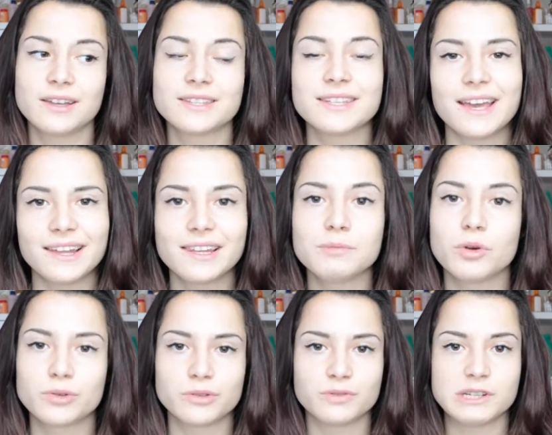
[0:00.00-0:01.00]
sadly
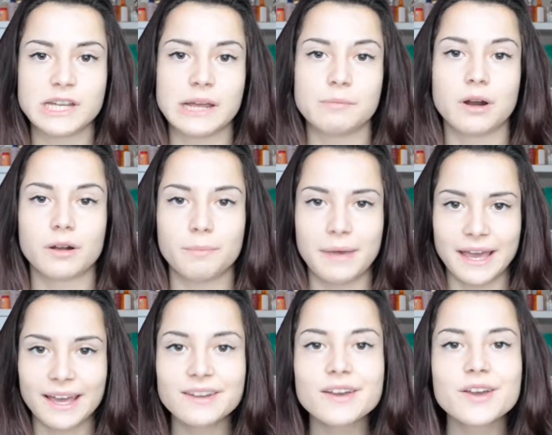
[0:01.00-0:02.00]
most of the time are
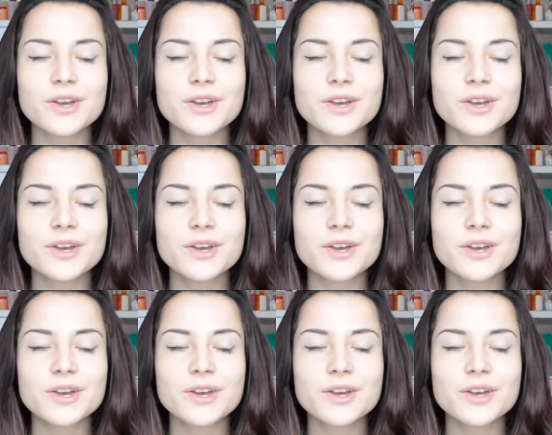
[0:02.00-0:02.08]
bad.